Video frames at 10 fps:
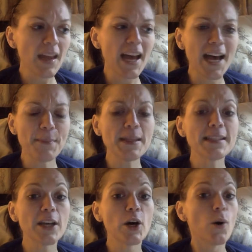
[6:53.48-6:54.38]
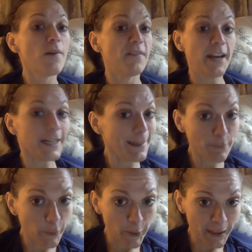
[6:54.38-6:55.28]
Um, so, very
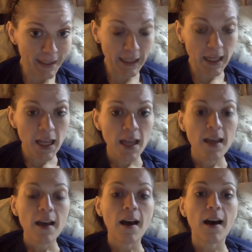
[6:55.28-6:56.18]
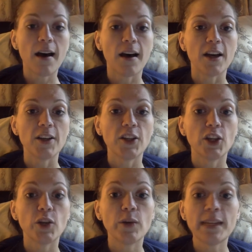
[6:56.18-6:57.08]
important. Uh,
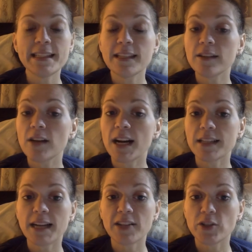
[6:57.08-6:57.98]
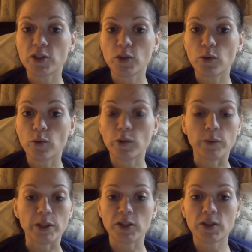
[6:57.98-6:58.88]
you need to contact your school, your
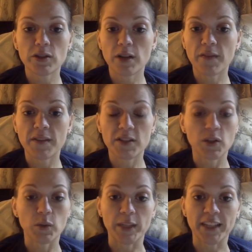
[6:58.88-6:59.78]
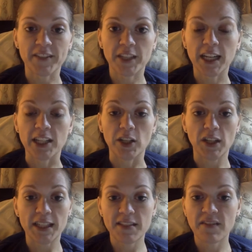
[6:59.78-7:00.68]
registrar's office, or whatever, and you
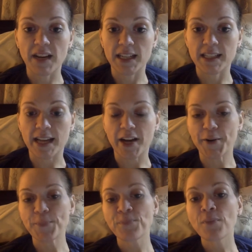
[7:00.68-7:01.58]
need to find out